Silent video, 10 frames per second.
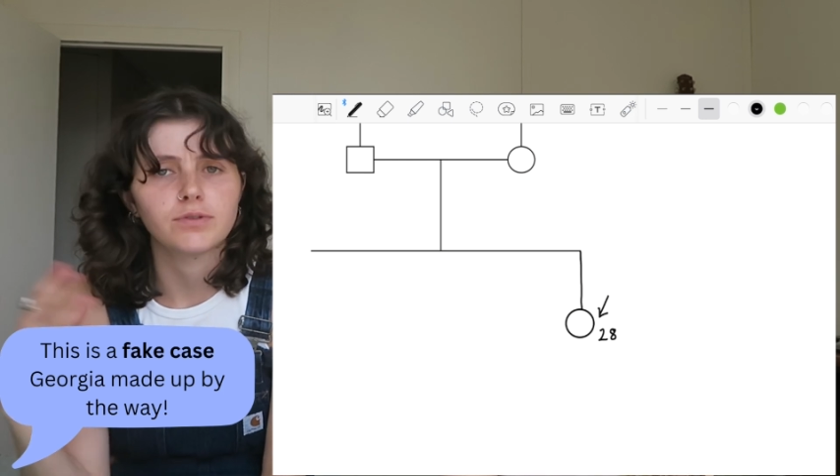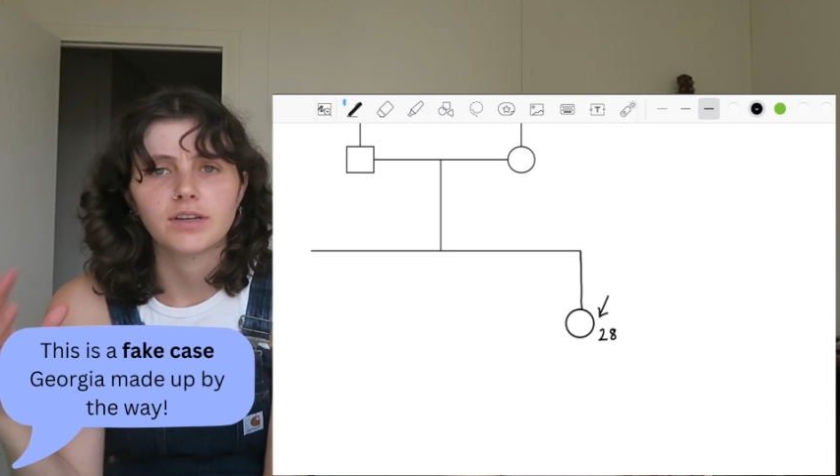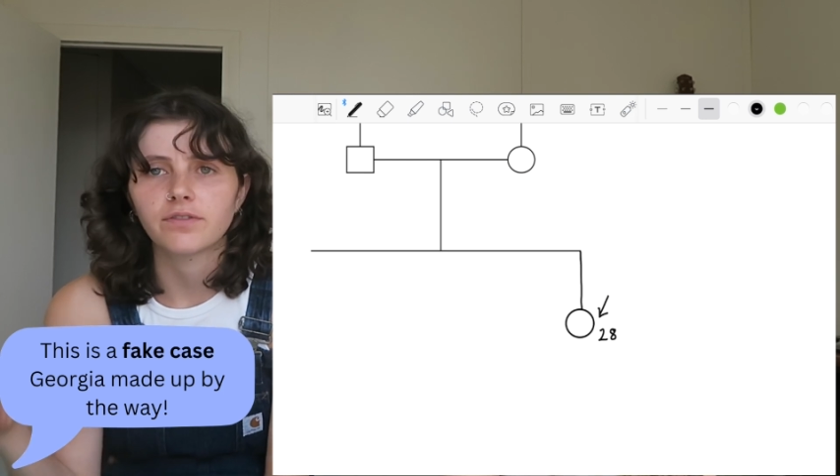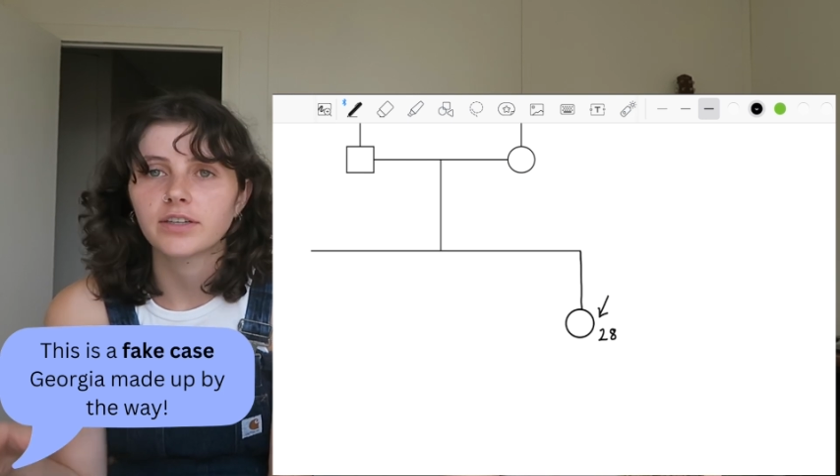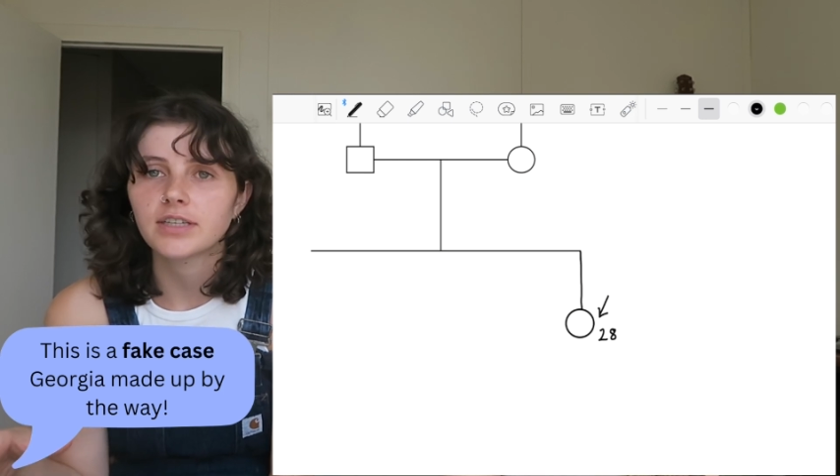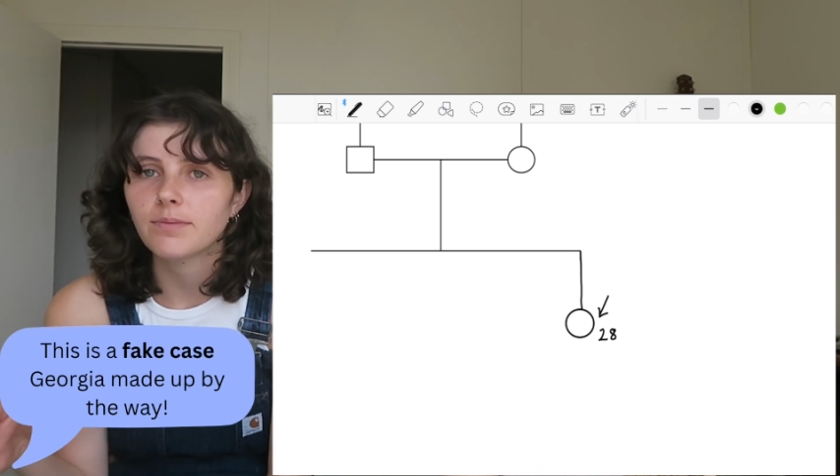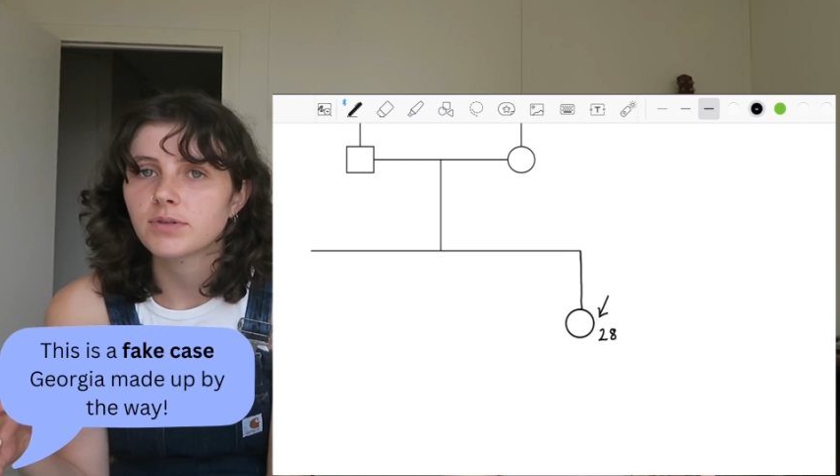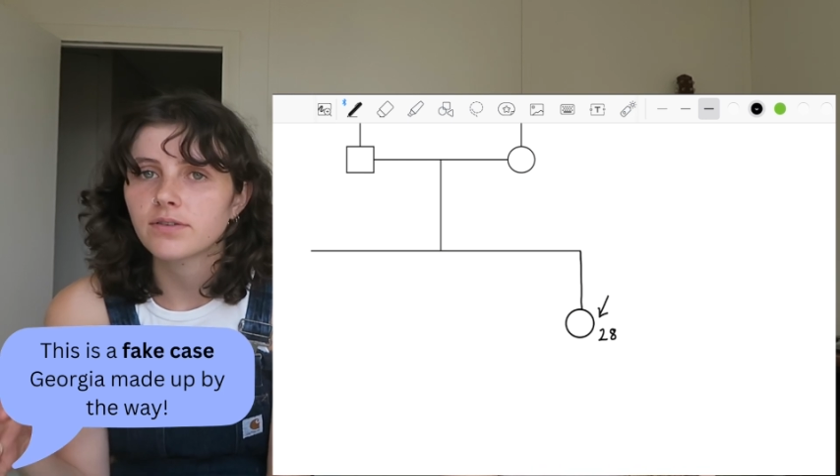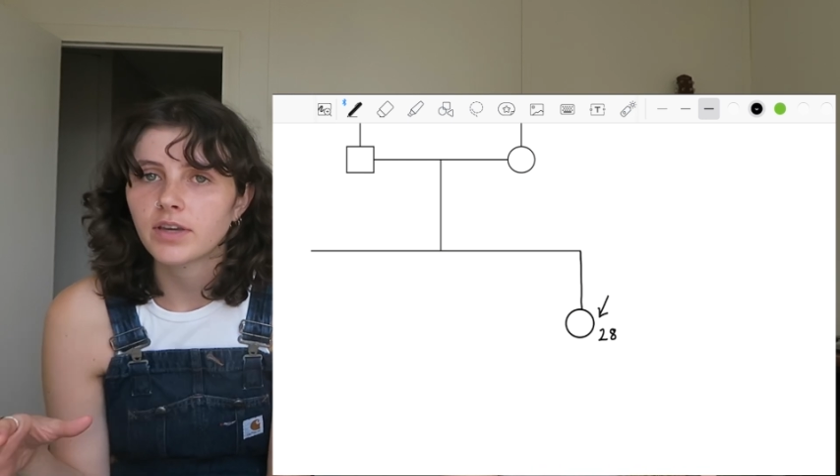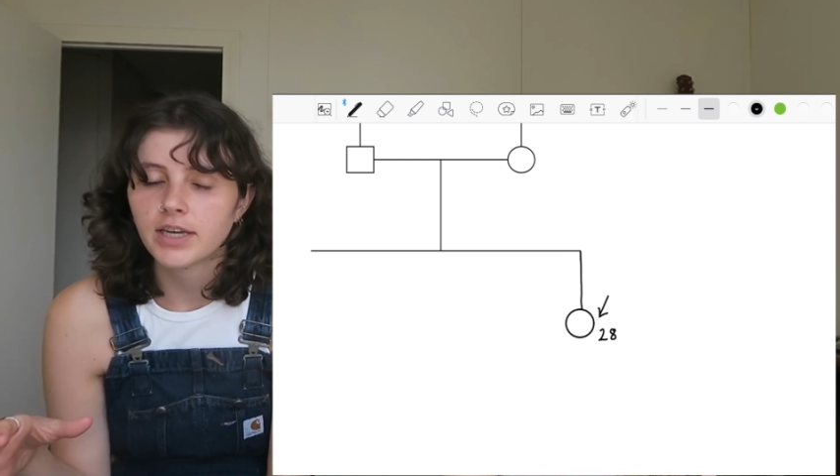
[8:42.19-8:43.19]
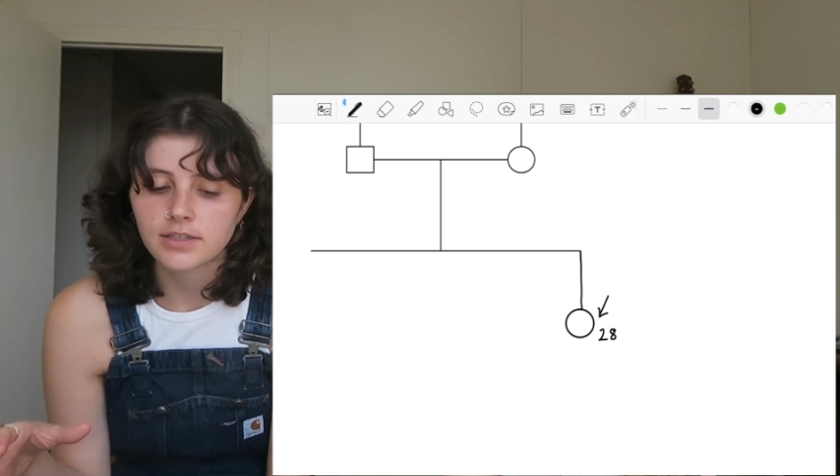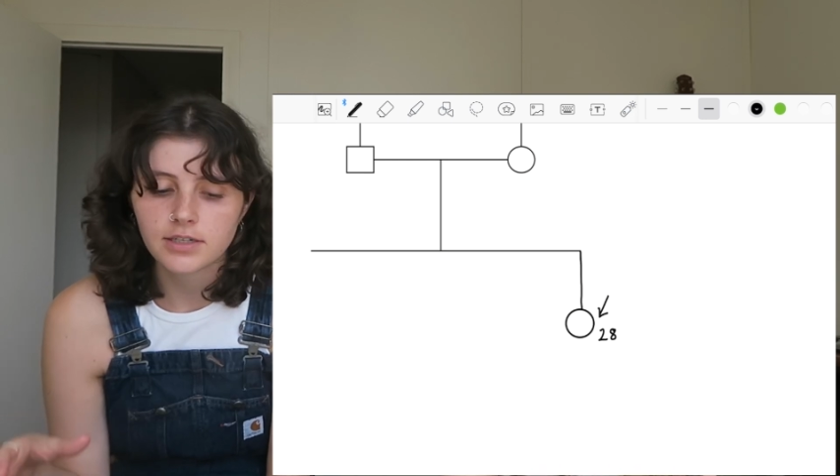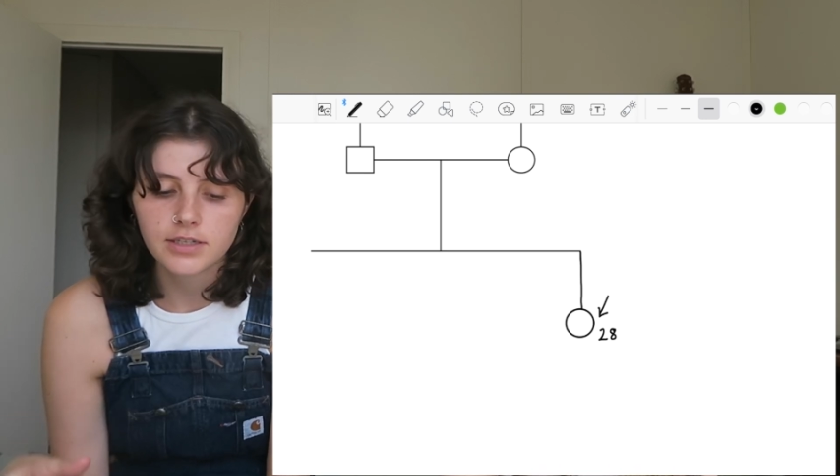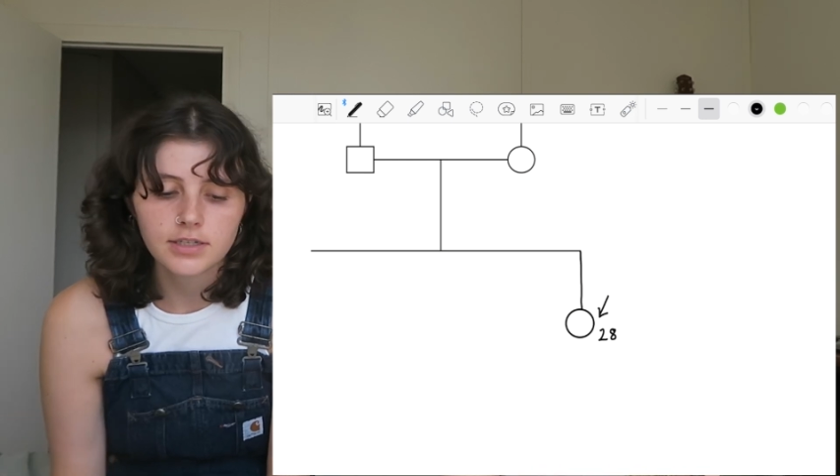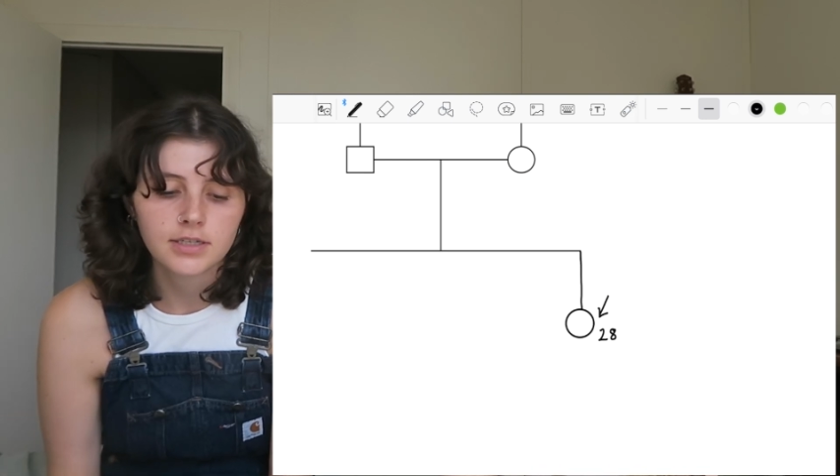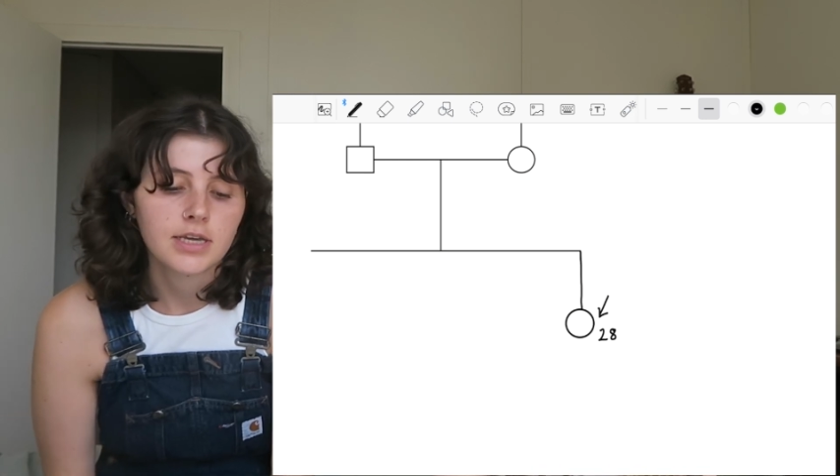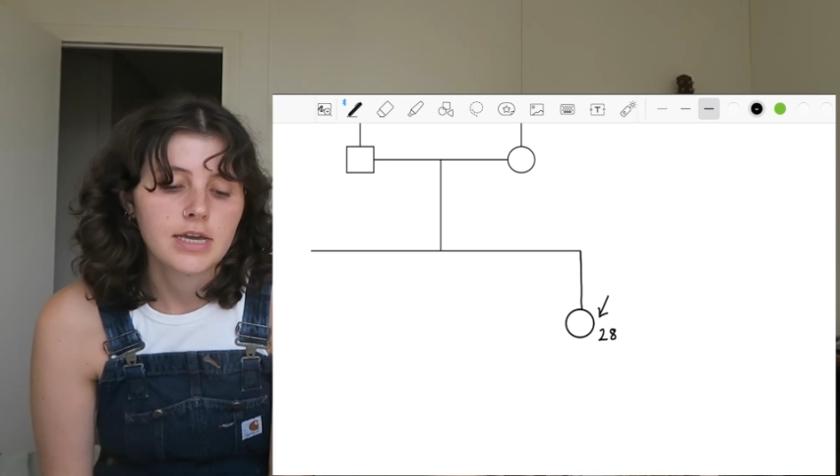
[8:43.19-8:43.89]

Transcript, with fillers: different types of cancers.